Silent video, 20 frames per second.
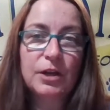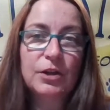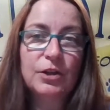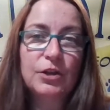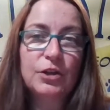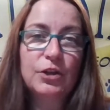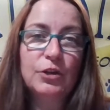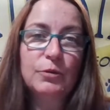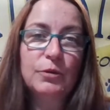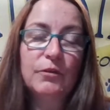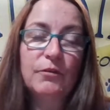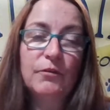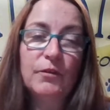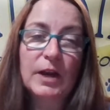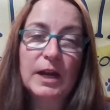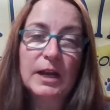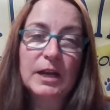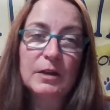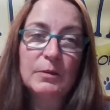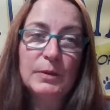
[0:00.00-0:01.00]
you will
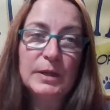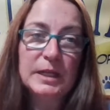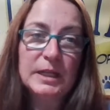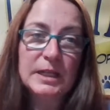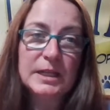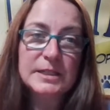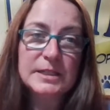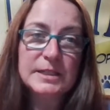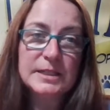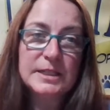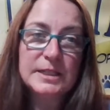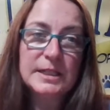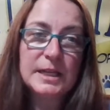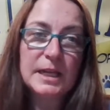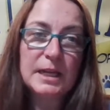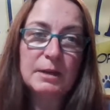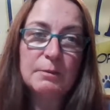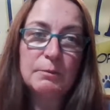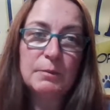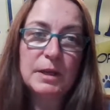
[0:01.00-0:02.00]
find camellia seed
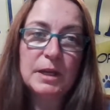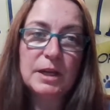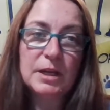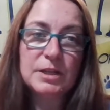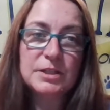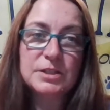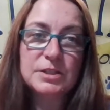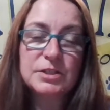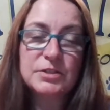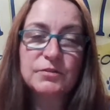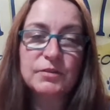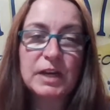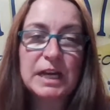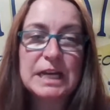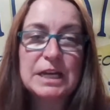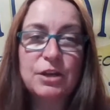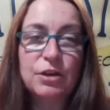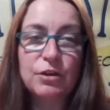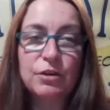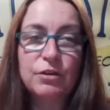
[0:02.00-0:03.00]
in because it's
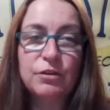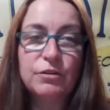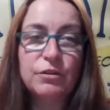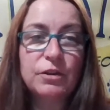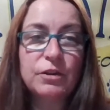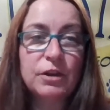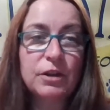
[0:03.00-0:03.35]
very good,